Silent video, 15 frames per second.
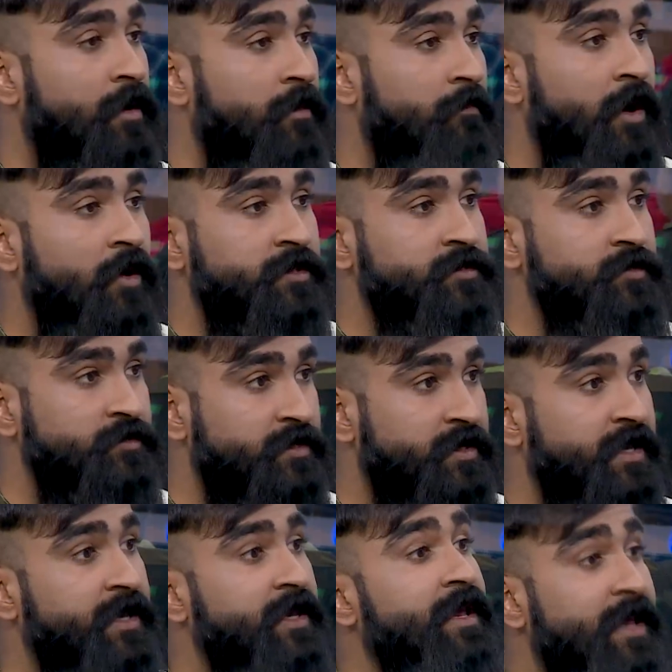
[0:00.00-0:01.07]
Maruti
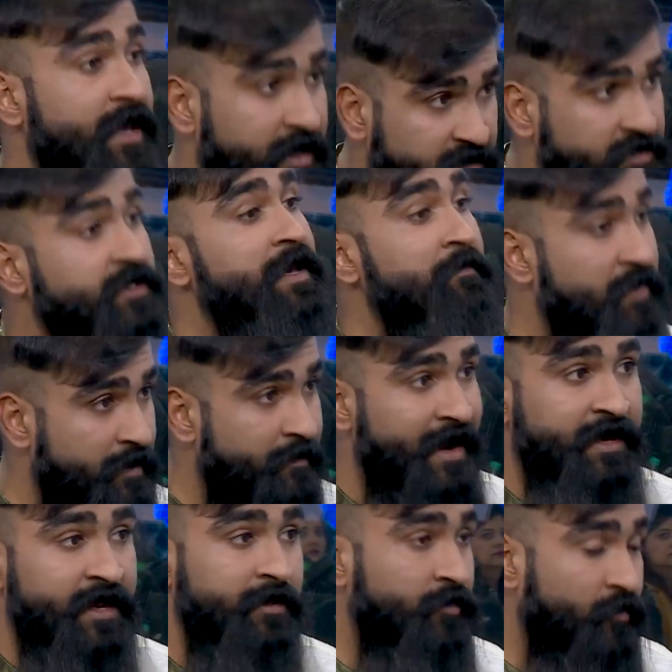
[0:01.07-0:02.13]
Suzuki is
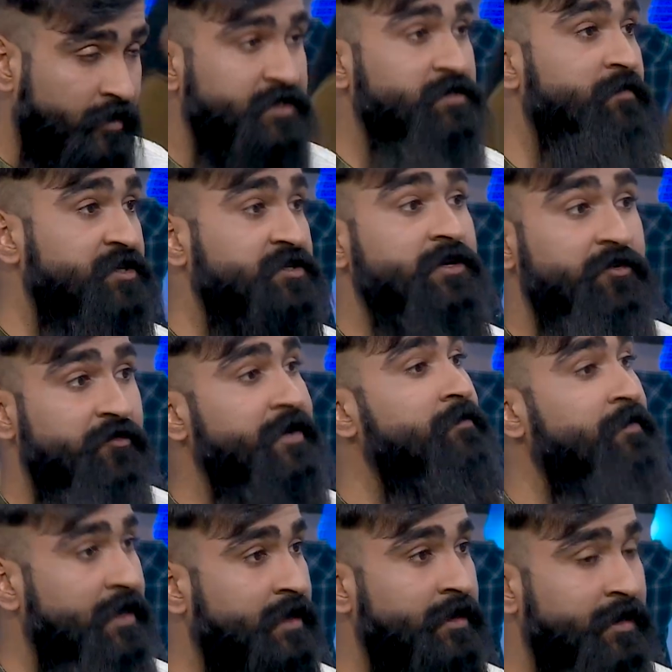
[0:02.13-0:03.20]
implementing through its Mission Green
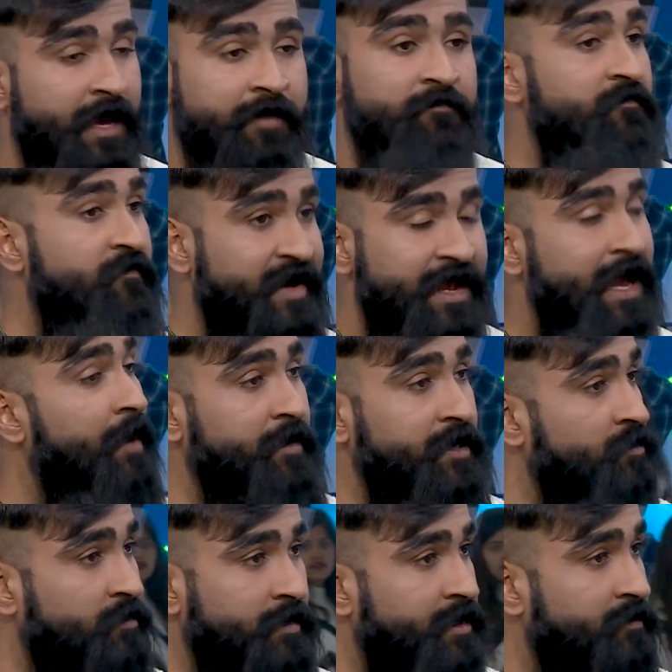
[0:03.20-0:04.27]
Million. I'm very happy
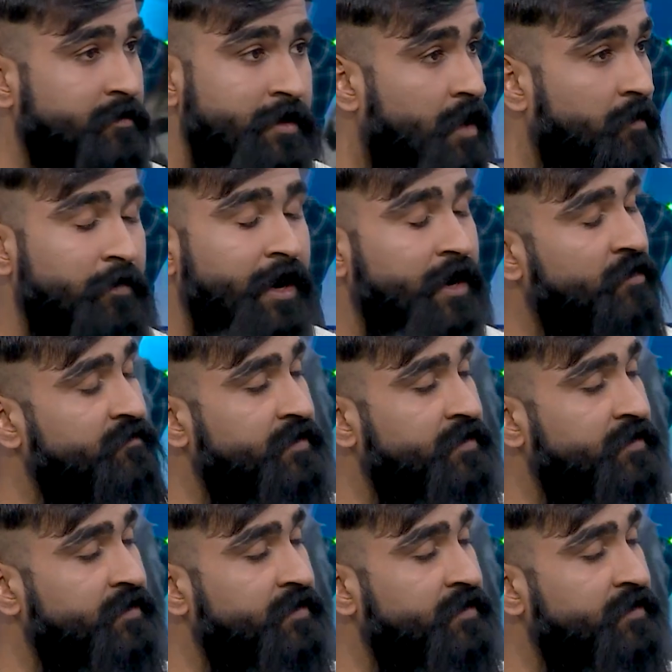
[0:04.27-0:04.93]
to be a part of